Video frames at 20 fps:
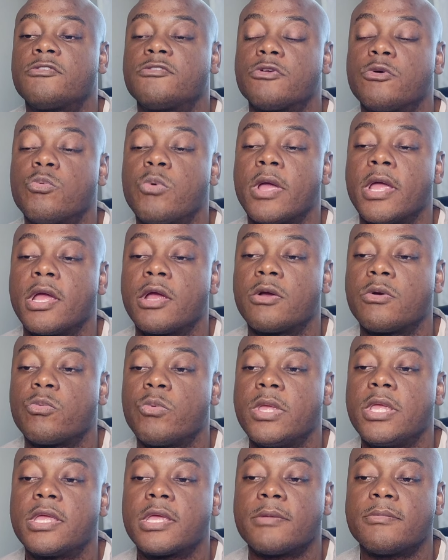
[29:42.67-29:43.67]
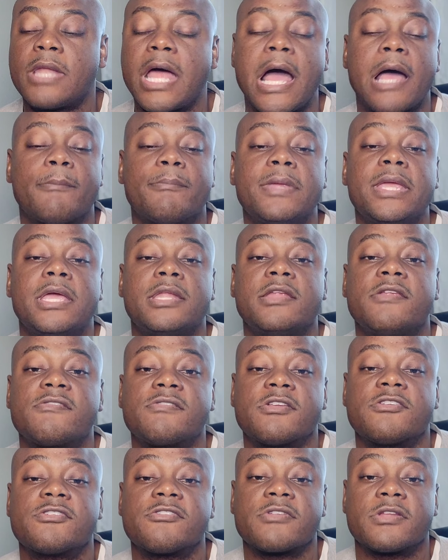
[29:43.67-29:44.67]
to where we can not be in
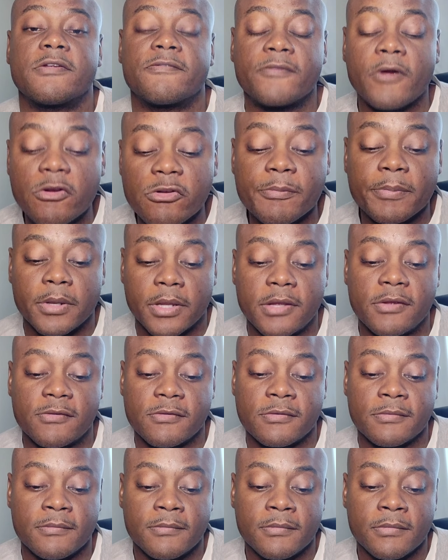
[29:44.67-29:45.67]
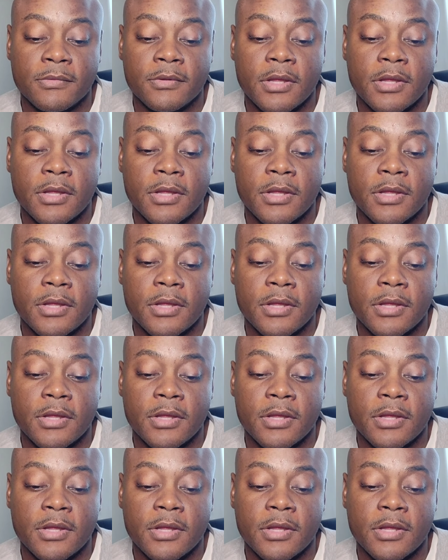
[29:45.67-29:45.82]
these decisions in the first place